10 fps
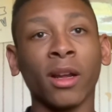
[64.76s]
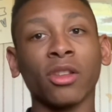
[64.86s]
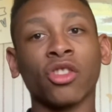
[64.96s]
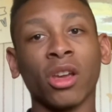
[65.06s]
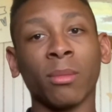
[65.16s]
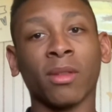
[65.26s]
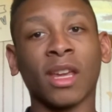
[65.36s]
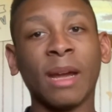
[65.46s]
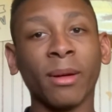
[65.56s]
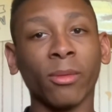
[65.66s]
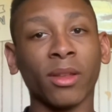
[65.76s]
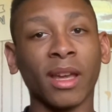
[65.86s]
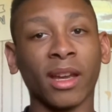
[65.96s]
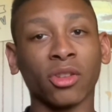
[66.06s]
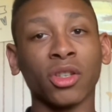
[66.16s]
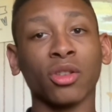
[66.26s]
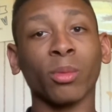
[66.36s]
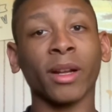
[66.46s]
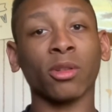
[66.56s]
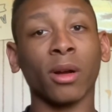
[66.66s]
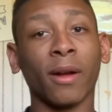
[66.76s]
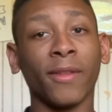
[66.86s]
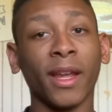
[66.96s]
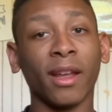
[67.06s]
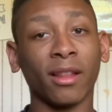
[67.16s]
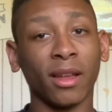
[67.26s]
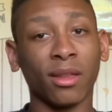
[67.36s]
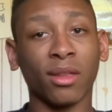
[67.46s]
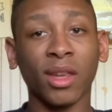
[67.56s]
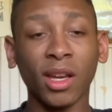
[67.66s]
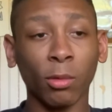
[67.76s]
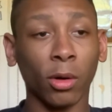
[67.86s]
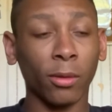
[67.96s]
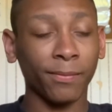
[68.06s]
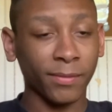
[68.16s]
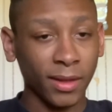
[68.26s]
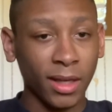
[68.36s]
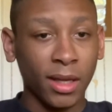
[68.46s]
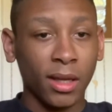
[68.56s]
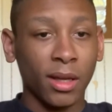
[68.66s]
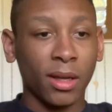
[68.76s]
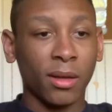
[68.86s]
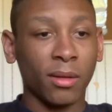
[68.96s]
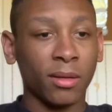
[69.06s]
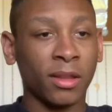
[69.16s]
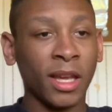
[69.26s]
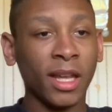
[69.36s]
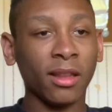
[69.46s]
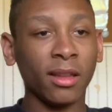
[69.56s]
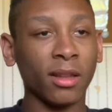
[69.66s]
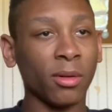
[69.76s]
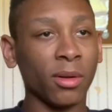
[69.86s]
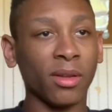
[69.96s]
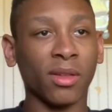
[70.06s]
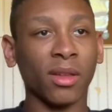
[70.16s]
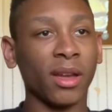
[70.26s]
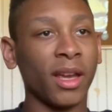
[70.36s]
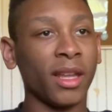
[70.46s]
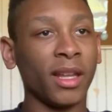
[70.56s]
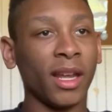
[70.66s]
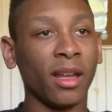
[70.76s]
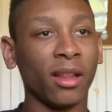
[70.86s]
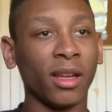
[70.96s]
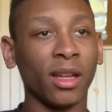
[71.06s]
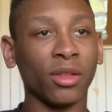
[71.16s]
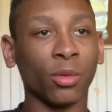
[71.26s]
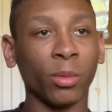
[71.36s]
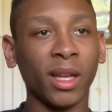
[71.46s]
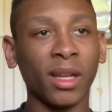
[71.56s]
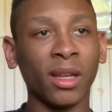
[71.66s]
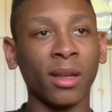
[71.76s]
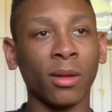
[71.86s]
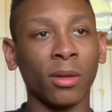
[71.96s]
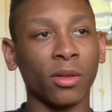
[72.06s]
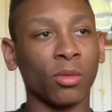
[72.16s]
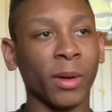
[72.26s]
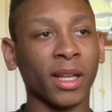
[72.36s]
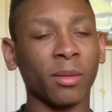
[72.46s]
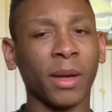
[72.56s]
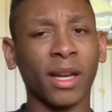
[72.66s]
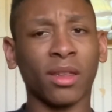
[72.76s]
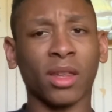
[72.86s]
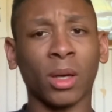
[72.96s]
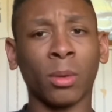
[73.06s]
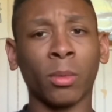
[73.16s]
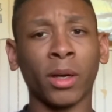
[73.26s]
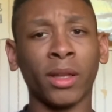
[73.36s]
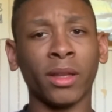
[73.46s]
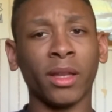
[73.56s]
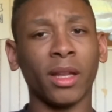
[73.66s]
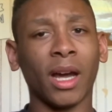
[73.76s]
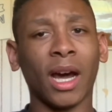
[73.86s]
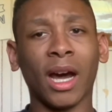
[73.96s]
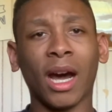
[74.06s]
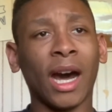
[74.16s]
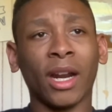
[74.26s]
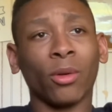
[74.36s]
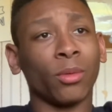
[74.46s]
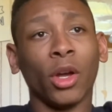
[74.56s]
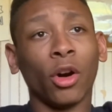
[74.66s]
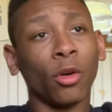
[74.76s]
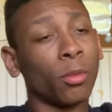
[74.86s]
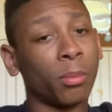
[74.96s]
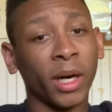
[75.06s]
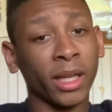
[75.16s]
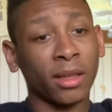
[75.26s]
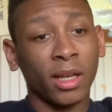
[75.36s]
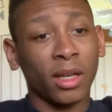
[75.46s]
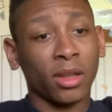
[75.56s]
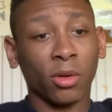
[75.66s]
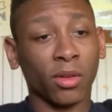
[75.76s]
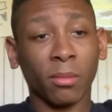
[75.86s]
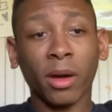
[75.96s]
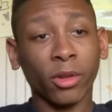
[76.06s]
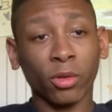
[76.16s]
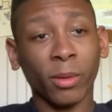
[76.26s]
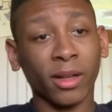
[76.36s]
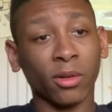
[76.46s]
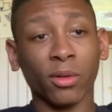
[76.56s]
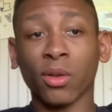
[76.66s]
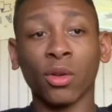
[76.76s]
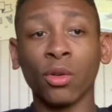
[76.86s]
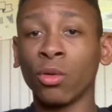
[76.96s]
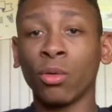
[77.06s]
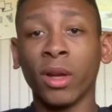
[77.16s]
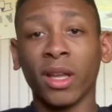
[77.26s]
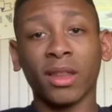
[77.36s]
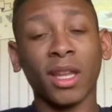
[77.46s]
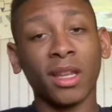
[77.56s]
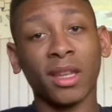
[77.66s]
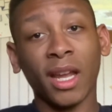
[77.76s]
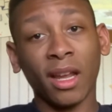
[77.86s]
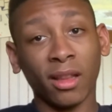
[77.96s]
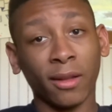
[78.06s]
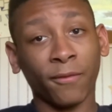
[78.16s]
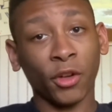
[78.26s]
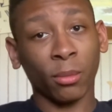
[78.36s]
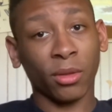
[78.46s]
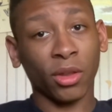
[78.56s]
James Cameron was actually director of the Alien sequel. Then there was an Alien 3 directed by someone I don't know, but there are some other directors who did the Alien films.